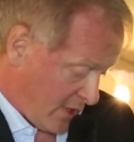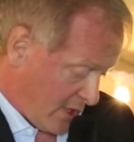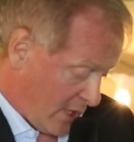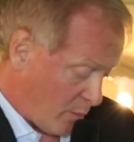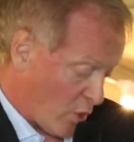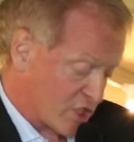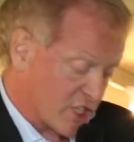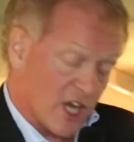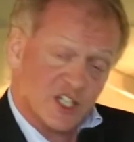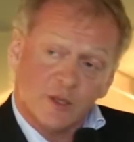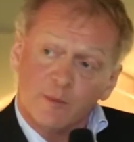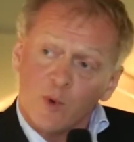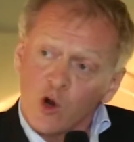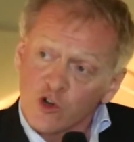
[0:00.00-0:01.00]
in what our
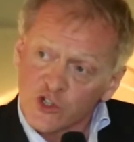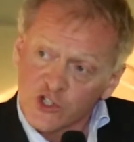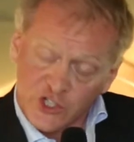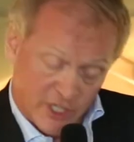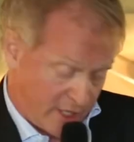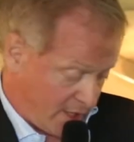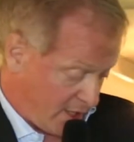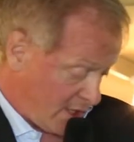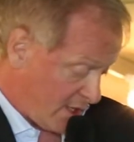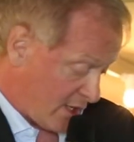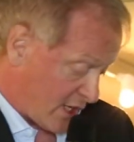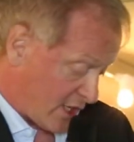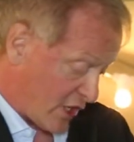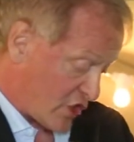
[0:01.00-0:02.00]
democracy
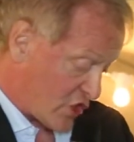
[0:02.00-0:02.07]
can